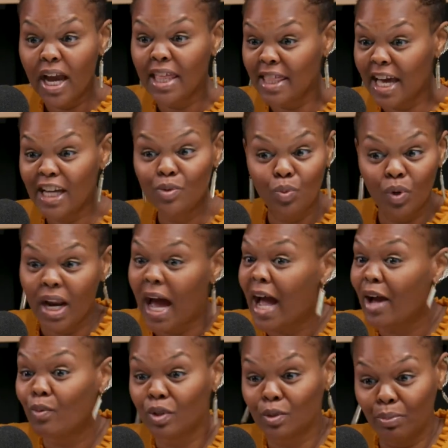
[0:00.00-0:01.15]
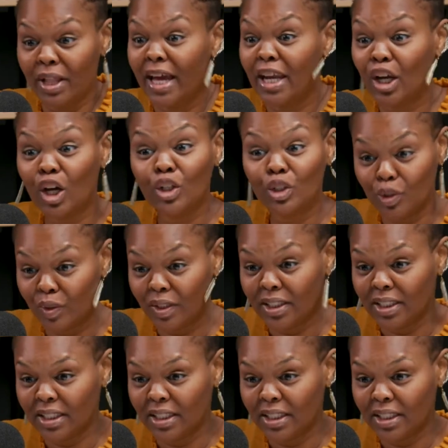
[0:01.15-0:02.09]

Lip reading: And that's what I was planning on doing.